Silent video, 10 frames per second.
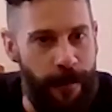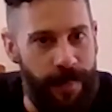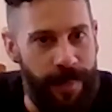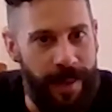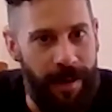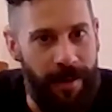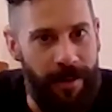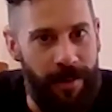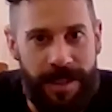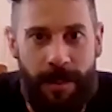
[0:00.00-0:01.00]
There are
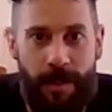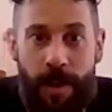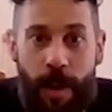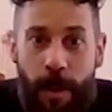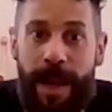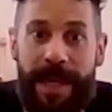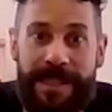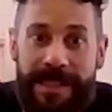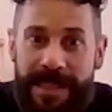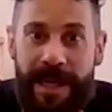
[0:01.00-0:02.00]
also more
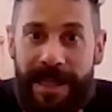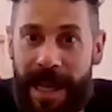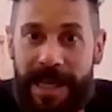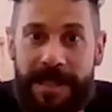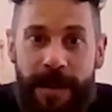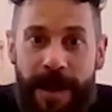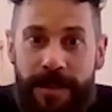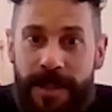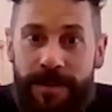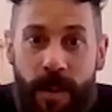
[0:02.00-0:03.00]
complex and subtle
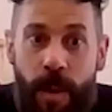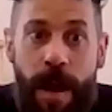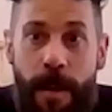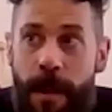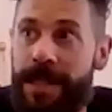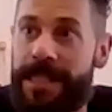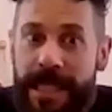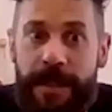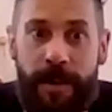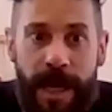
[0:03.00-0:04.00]
aspects which require much
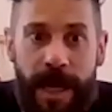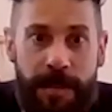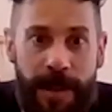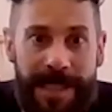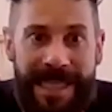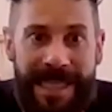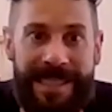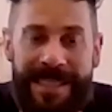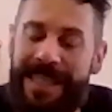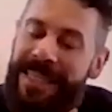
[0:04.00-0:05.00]
deeper
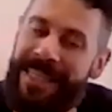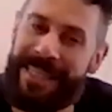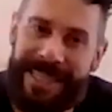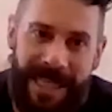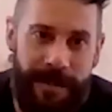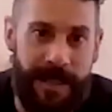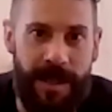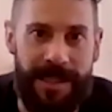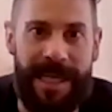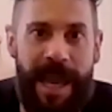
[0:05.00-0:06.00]
expertise. The team
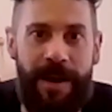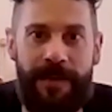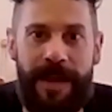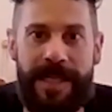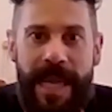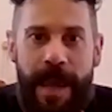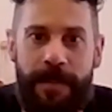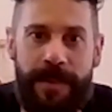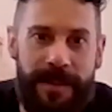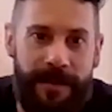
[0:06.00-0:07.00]
starts to get out of their
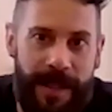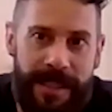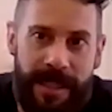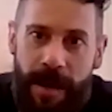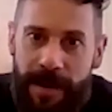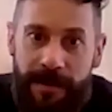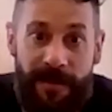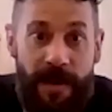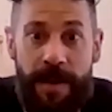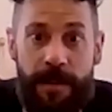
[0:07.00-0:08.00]
depth, and to go any
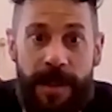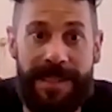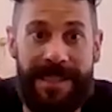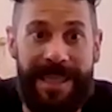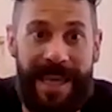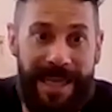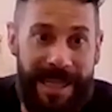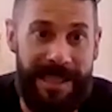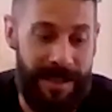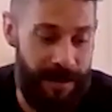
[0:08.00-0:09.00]
further means that they
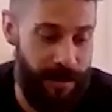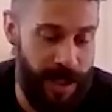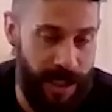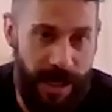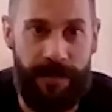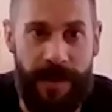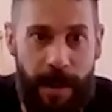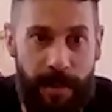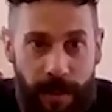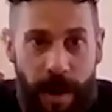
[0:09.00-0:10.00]
need to shift their
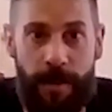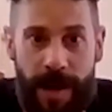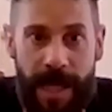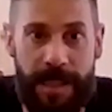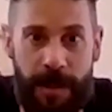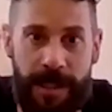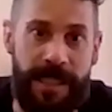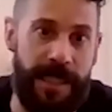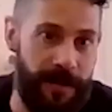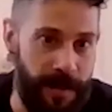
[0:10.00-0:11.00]
primary
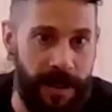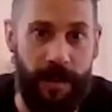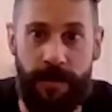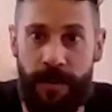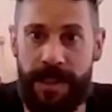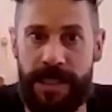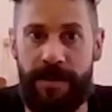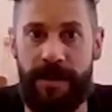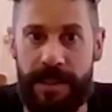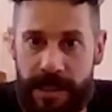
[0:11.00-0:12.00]
expertise from software
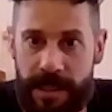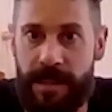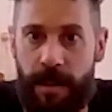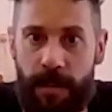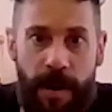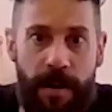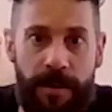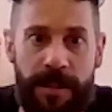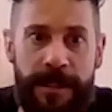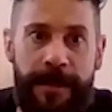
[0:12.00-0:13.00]
engineering to somewhere else.